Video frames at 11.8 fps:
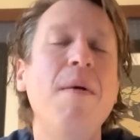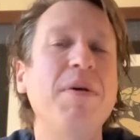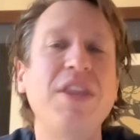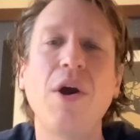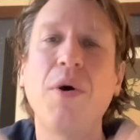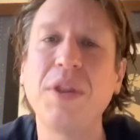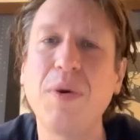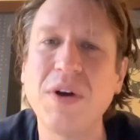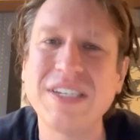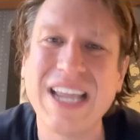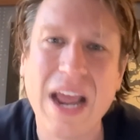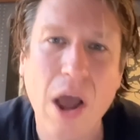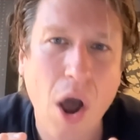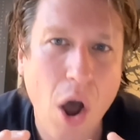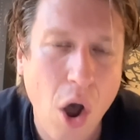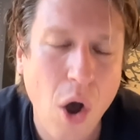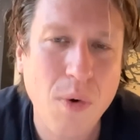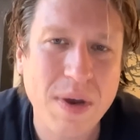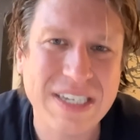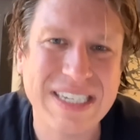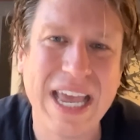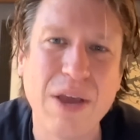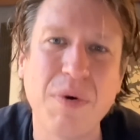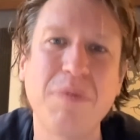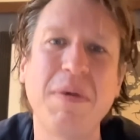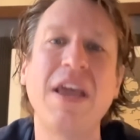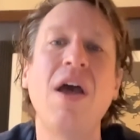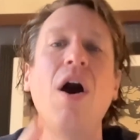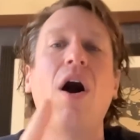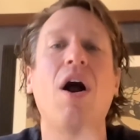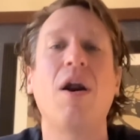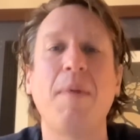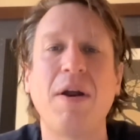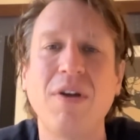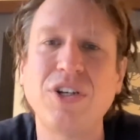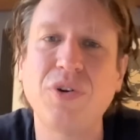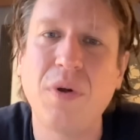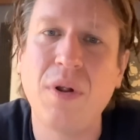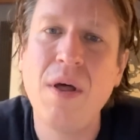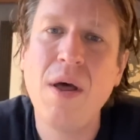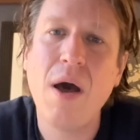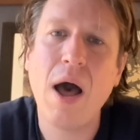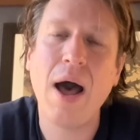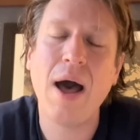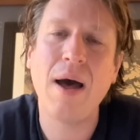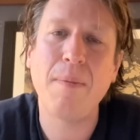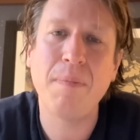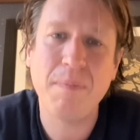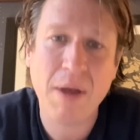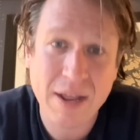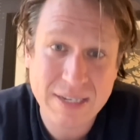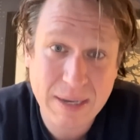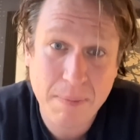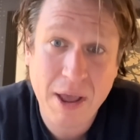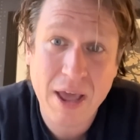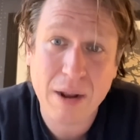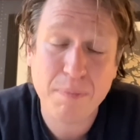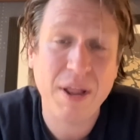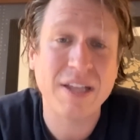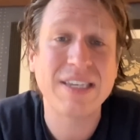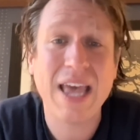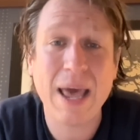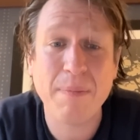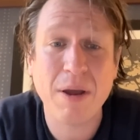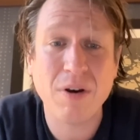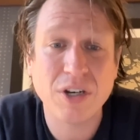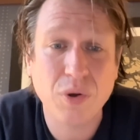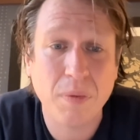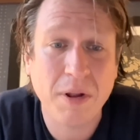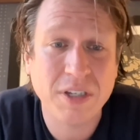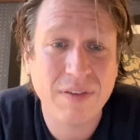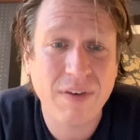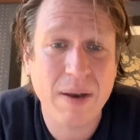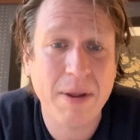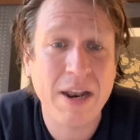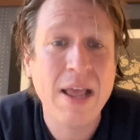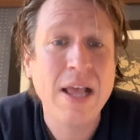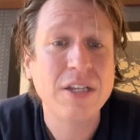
but the only ones that I always take with me are my Ritual Symbiotic Plus and my Ritual multivitamin.